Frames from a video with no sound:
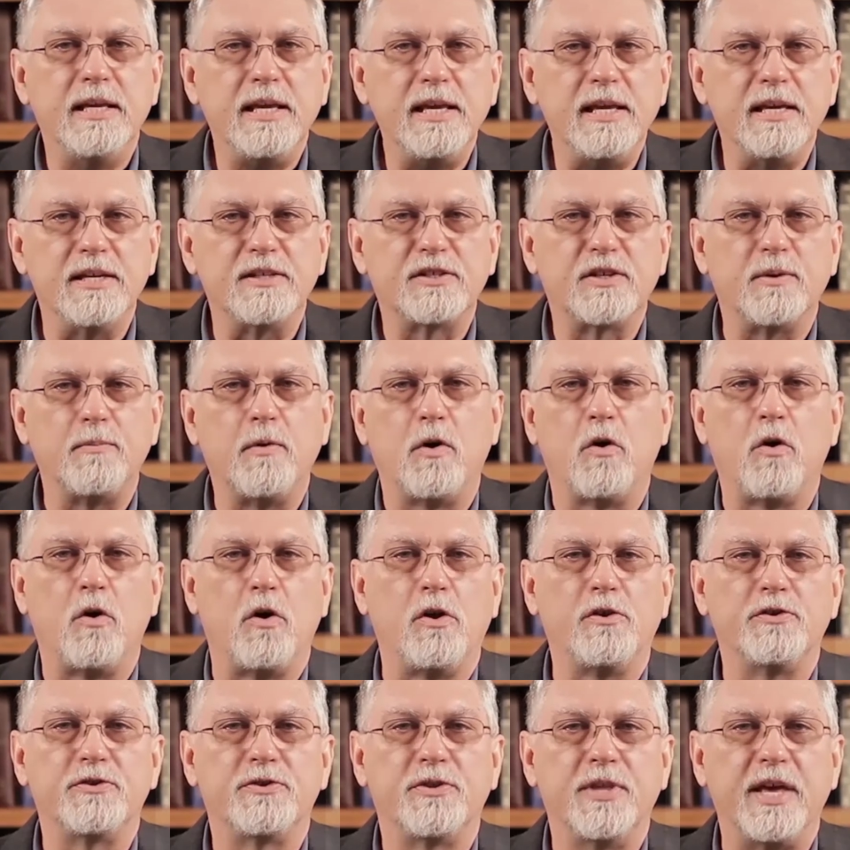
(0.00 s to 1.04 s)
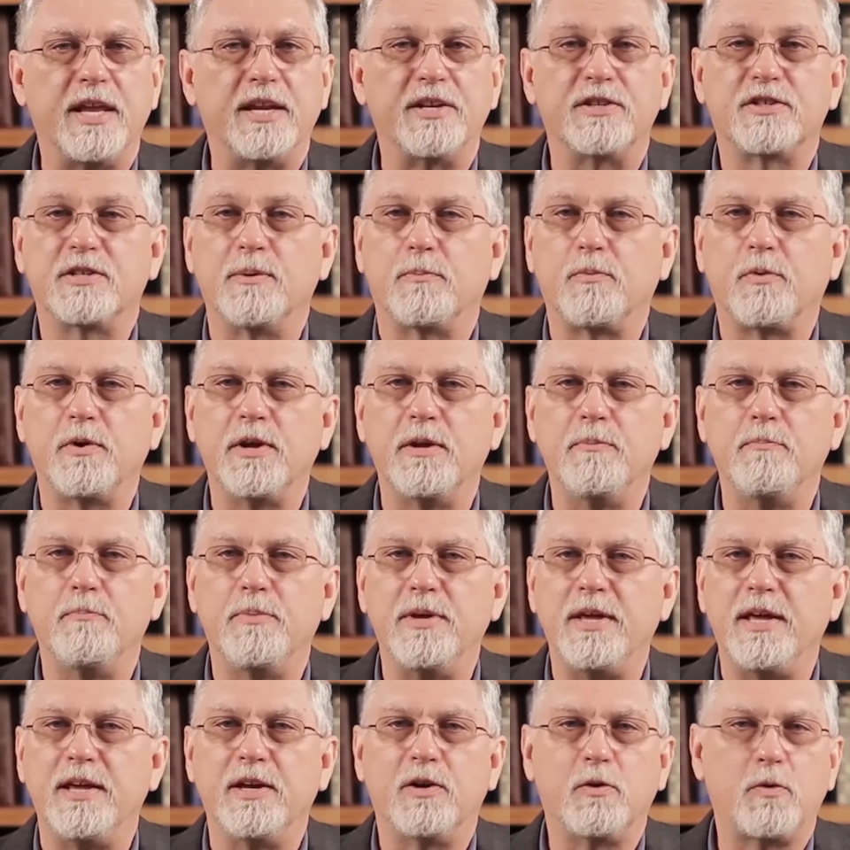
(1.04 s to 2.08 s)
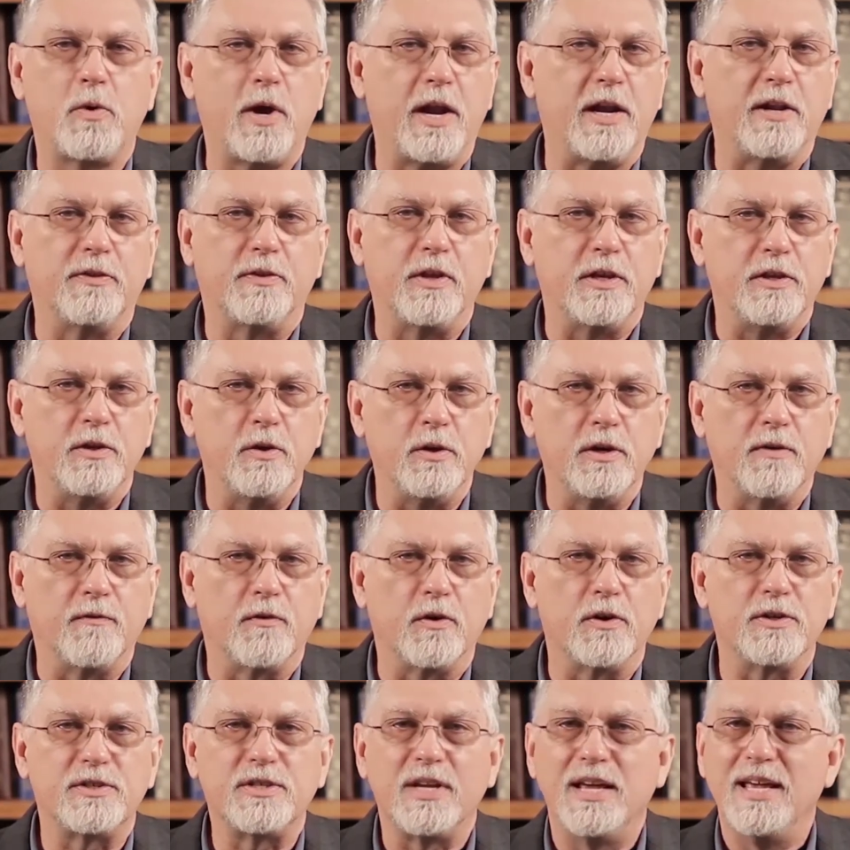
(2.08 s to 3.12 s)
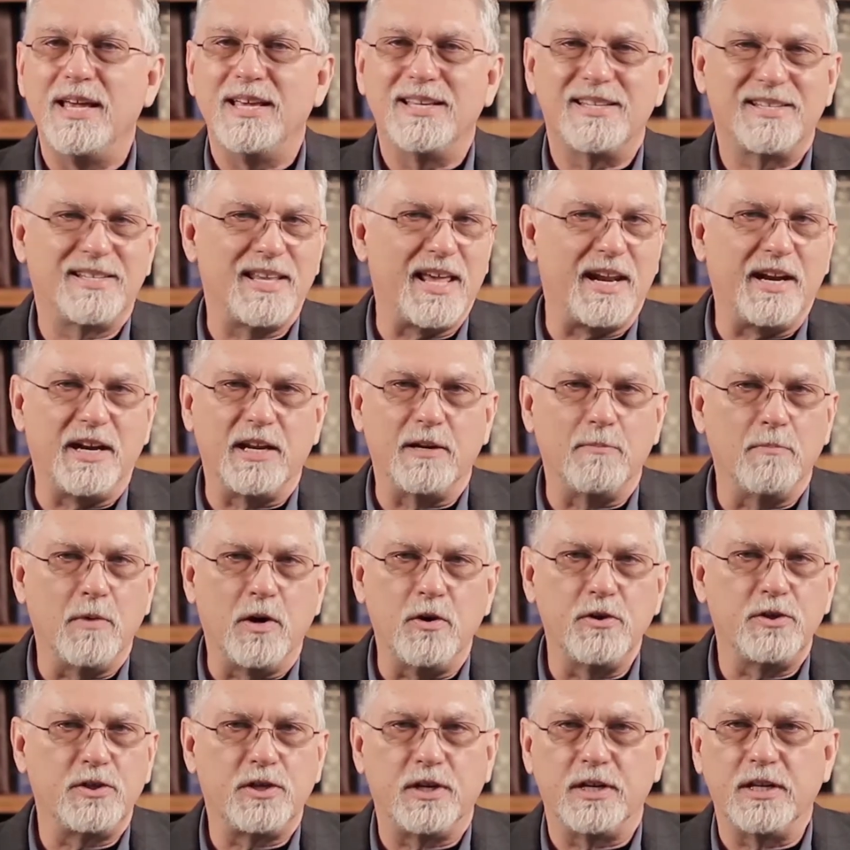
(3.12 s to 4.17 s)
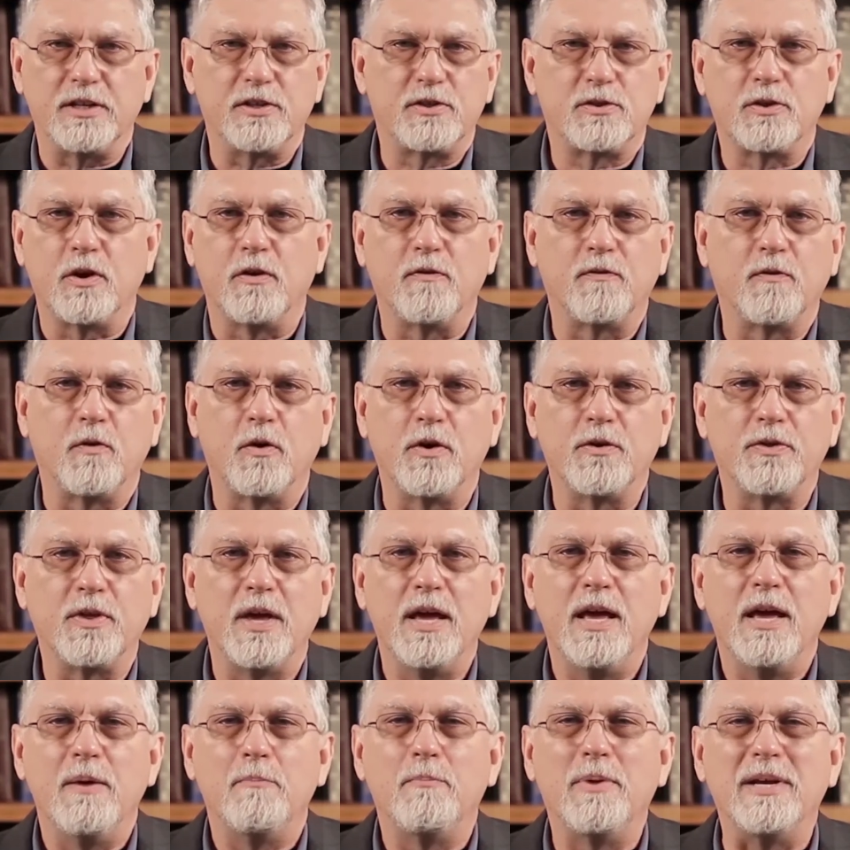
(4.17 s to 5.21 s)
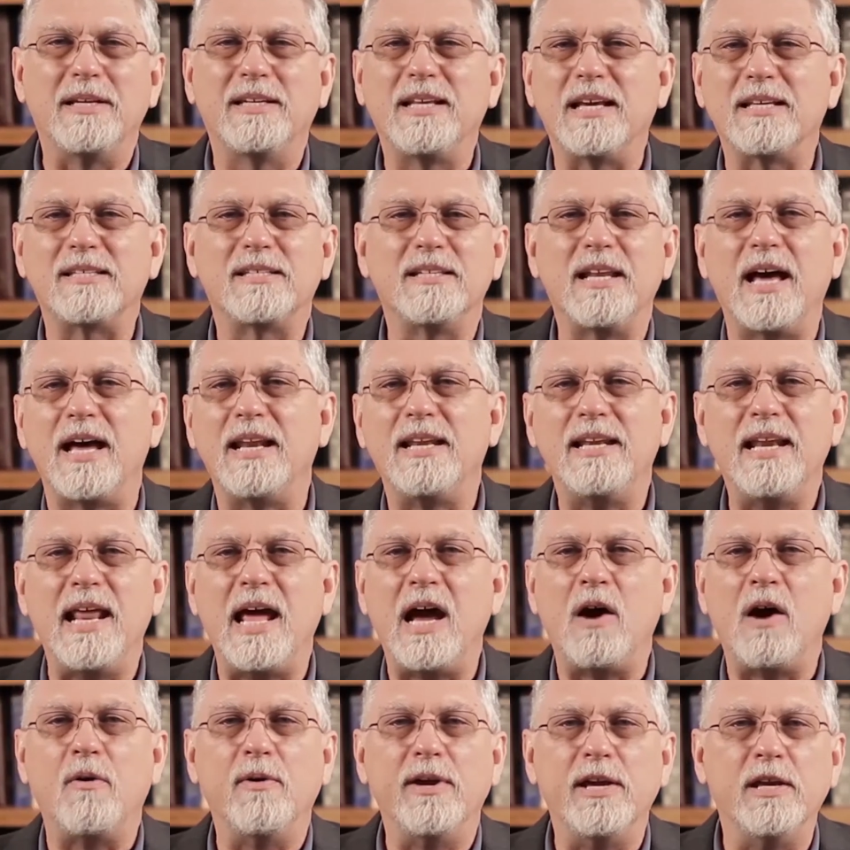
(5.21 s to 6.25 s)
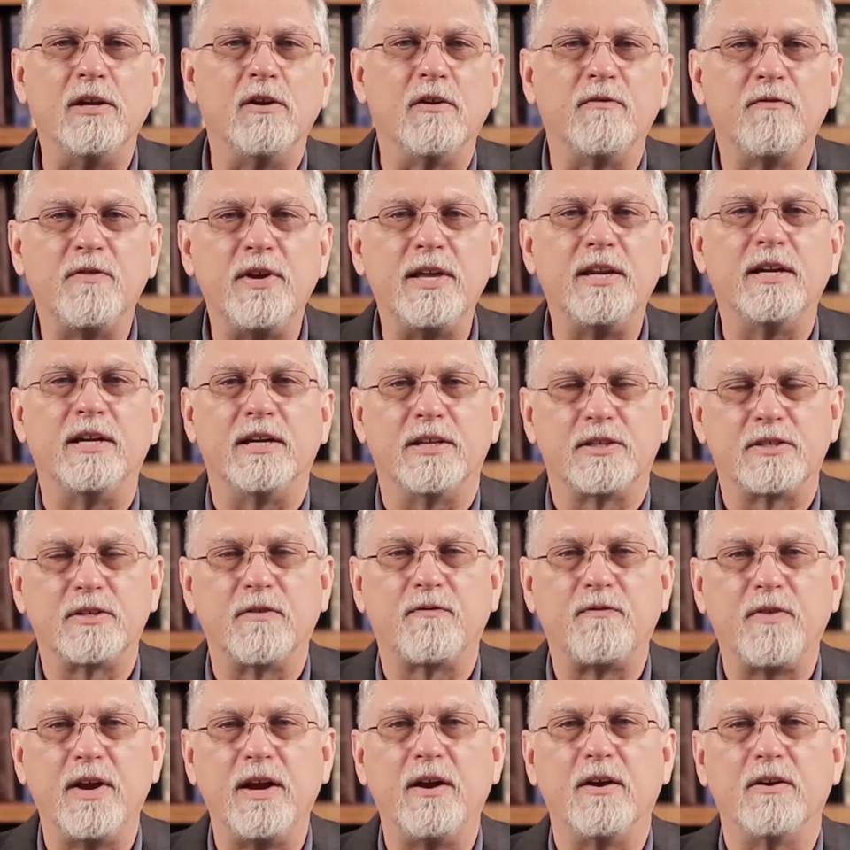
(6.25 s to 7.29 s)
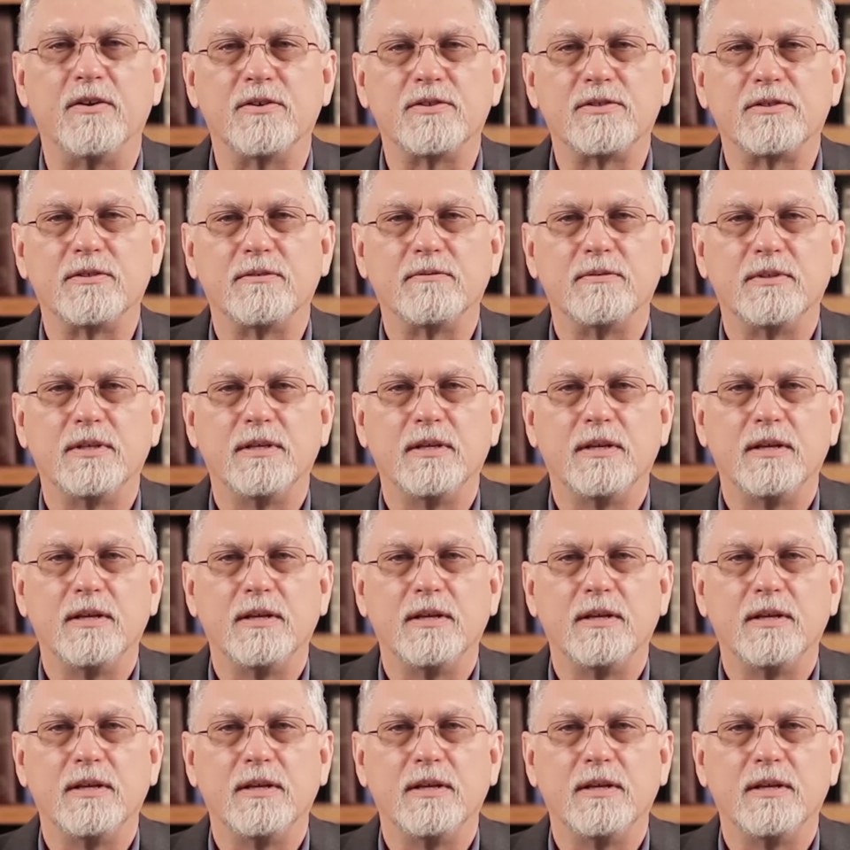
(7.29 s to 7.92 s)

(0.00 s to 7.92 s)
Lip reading: Deism holds that a supreme being created the universe, set it in motion, and so forth, but does not now intervene in its affairs.